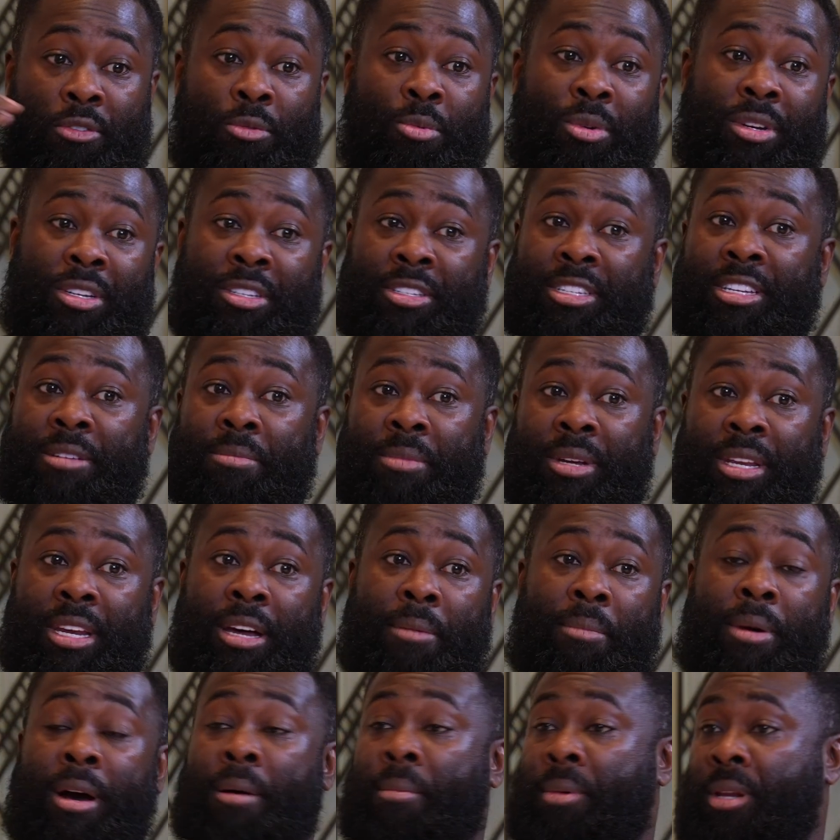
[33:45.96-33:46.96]
you want to see me and
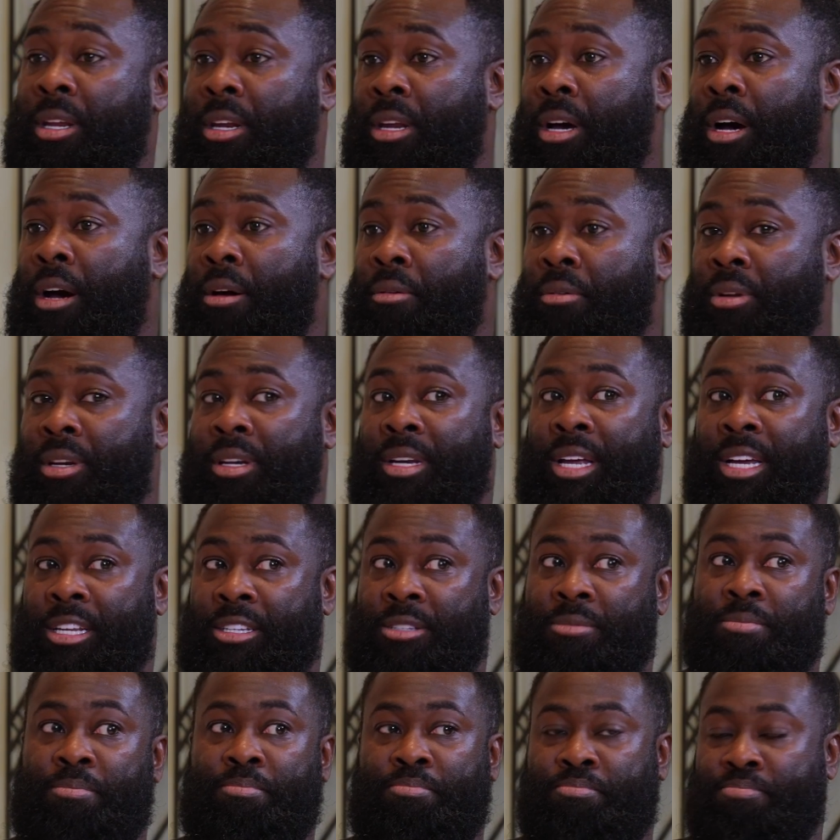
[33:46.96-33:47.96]
I'm in an R-ring,
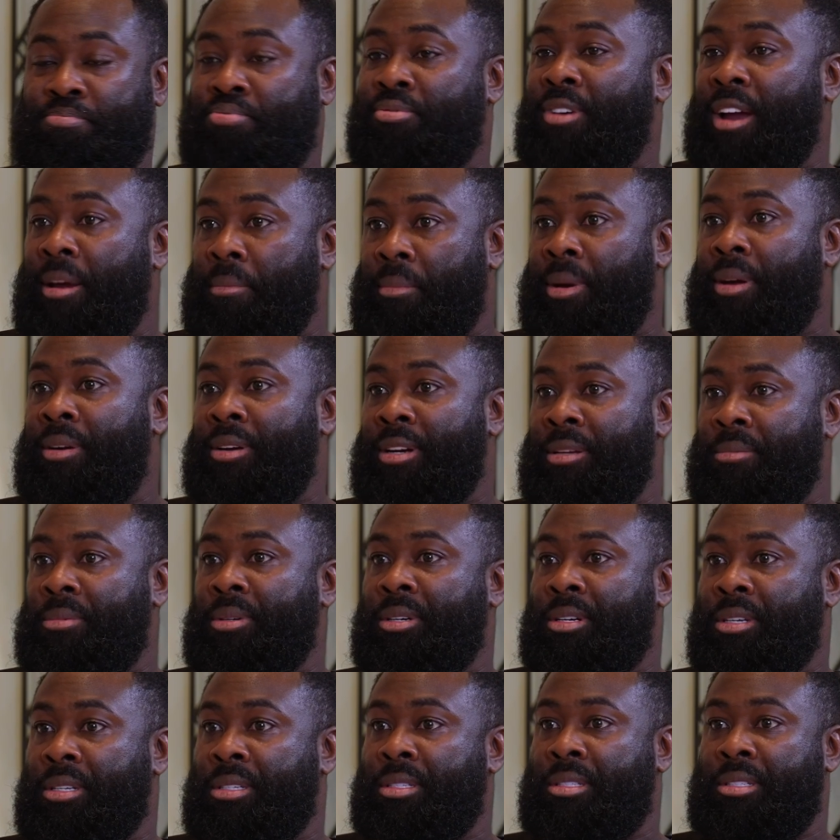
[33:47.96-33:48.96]
that's primarily
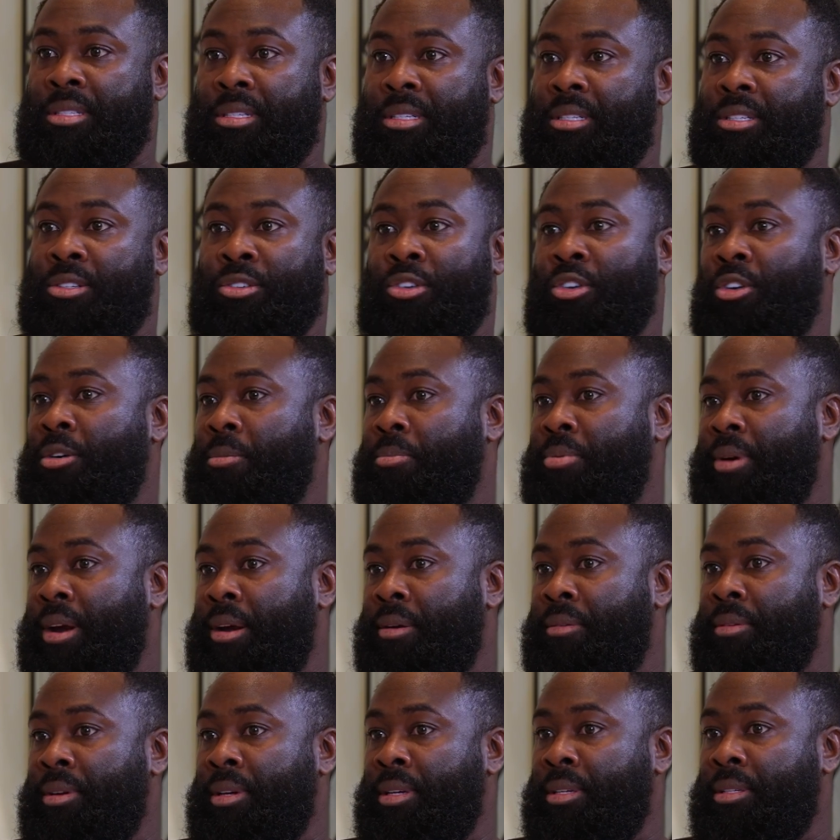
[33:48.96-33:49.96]
because you're not
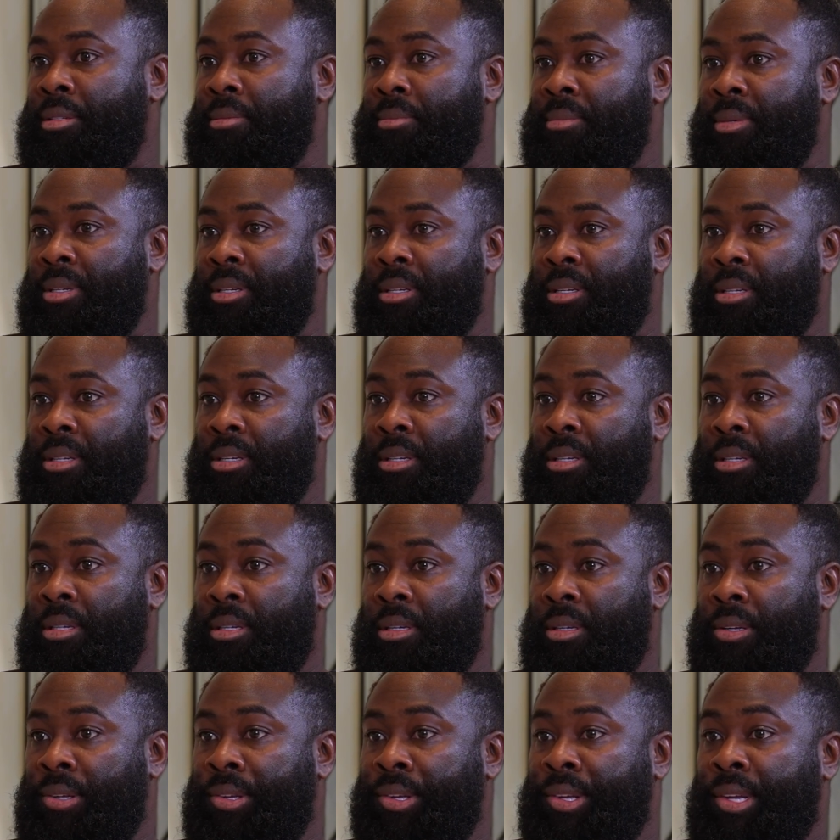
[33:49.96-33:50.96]
priority to me.
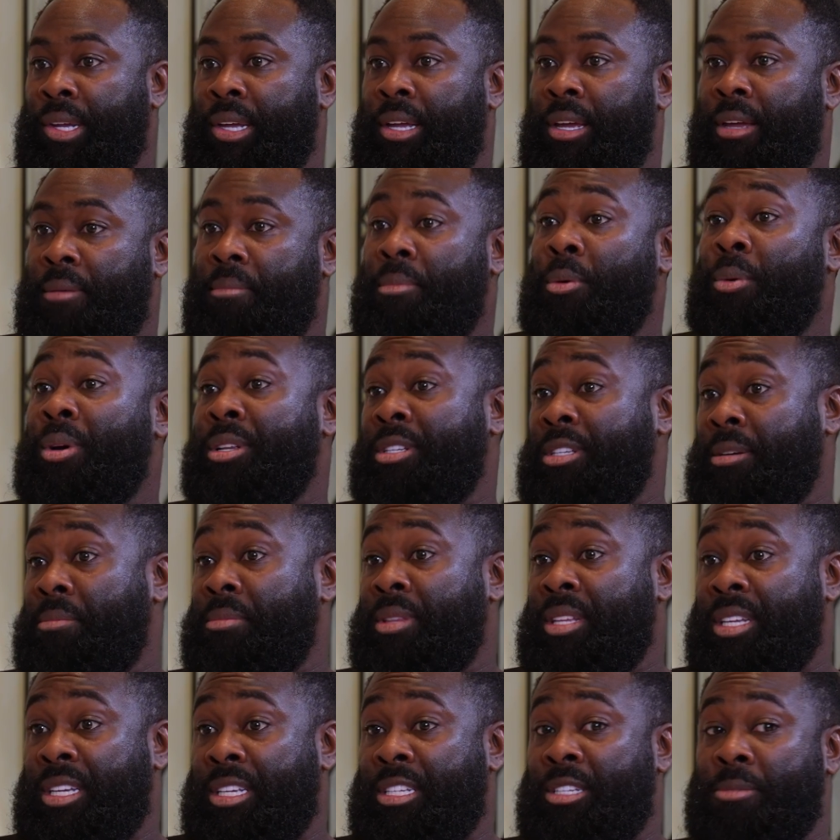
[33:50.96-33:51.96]
But when
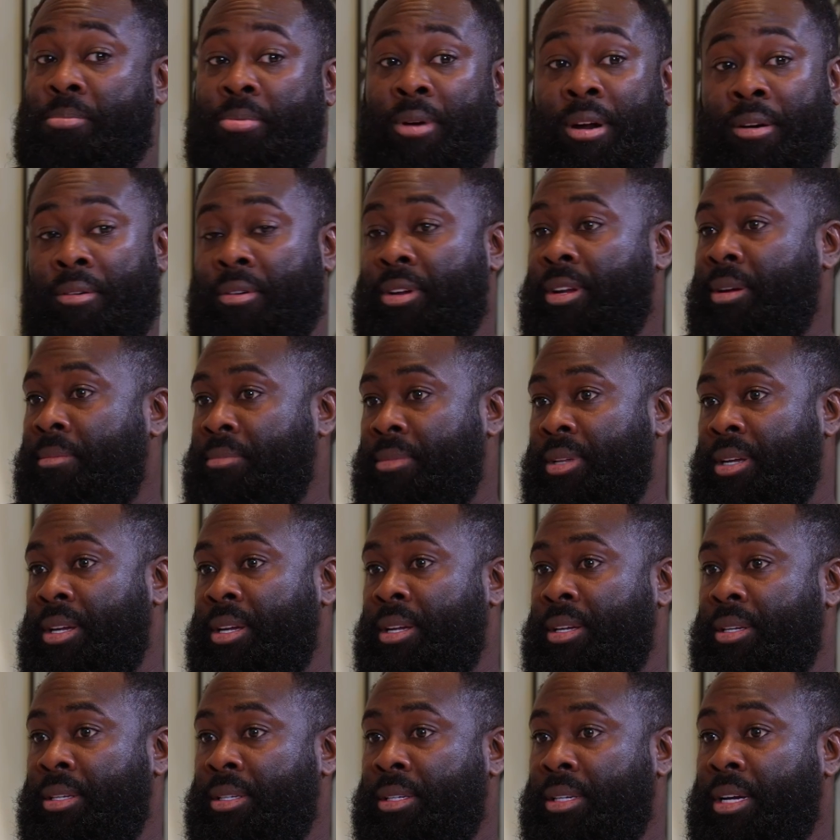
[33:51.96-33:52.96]
something is a priority, I'm
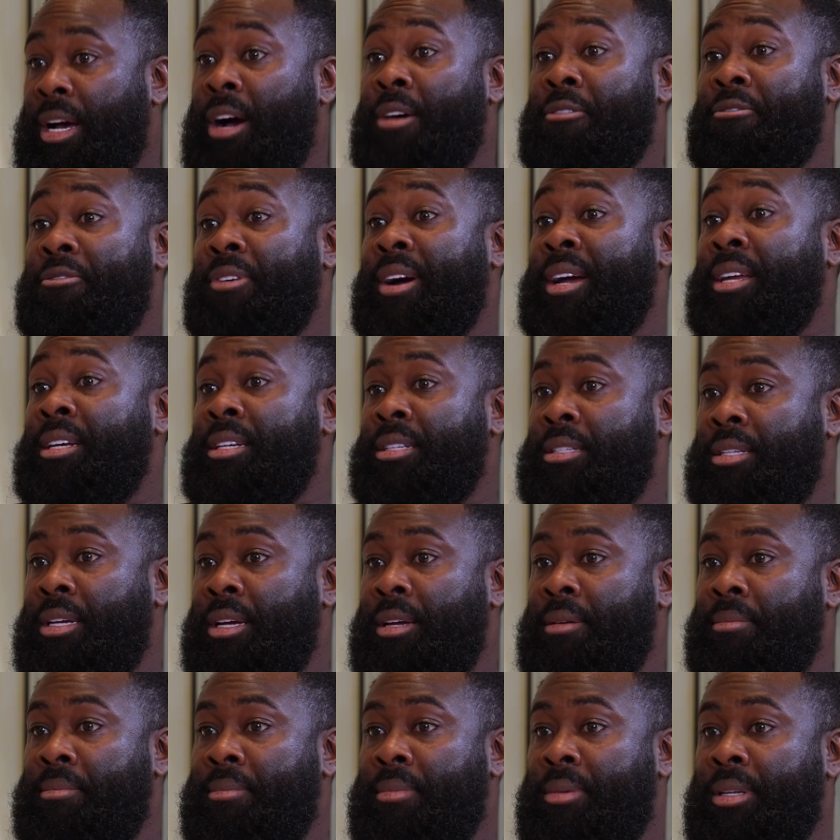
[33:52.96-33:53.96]
there. I'll find the
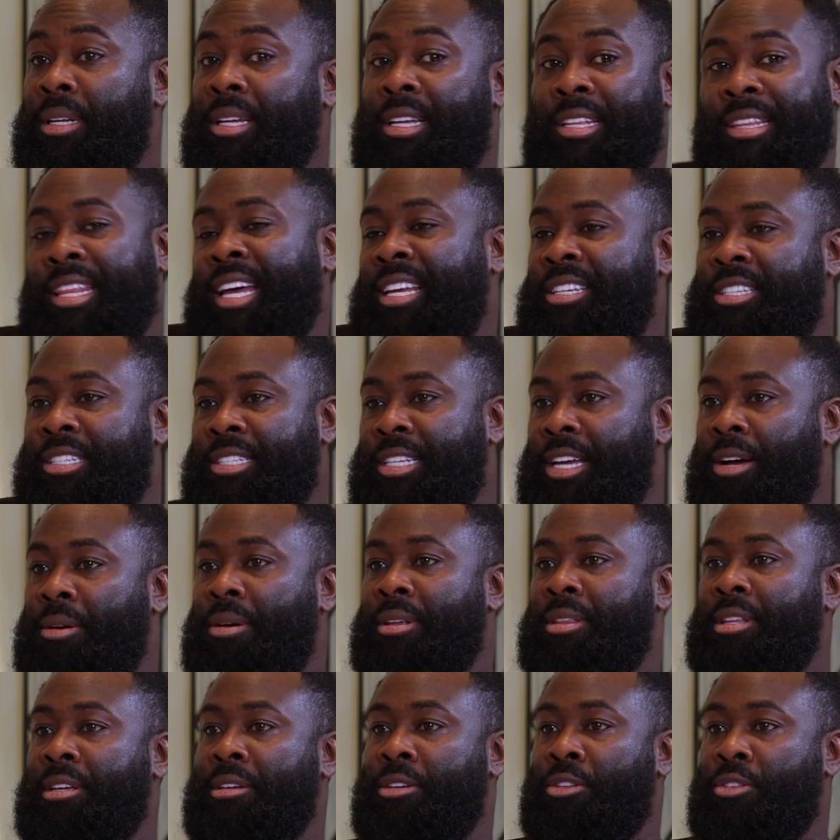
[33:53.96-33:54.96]
time. That's just how
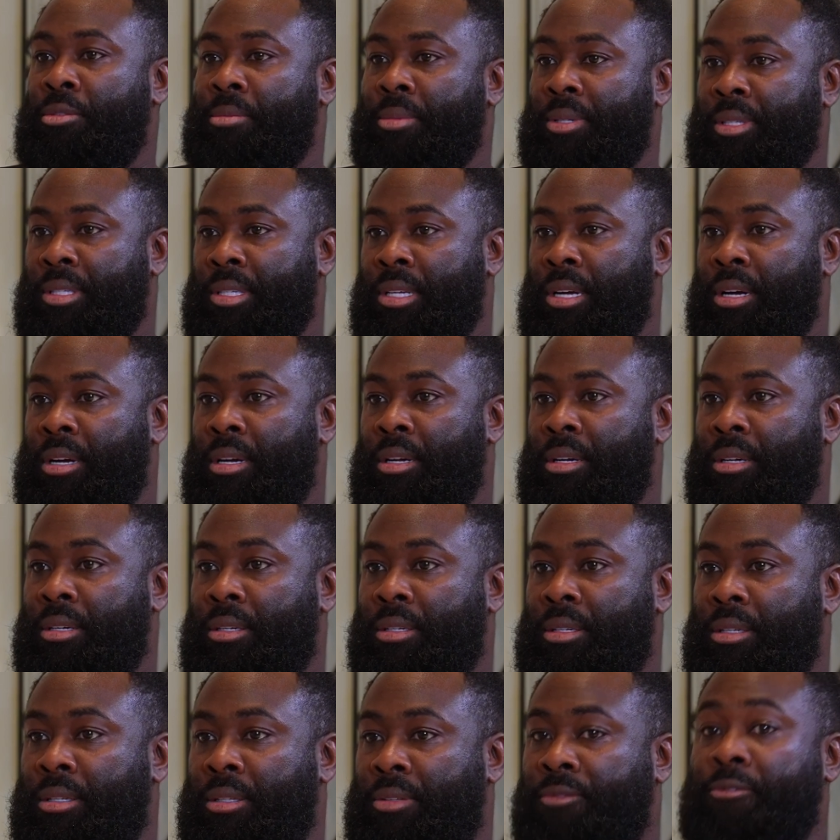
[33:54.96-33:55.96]
I think humans are.
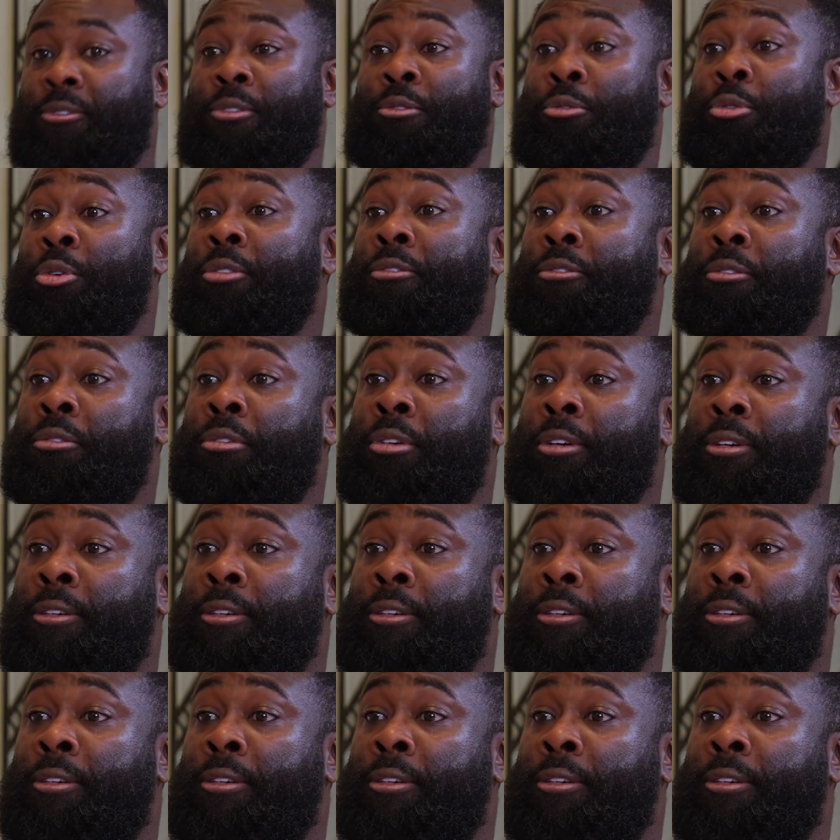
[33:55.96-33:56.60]
For real, for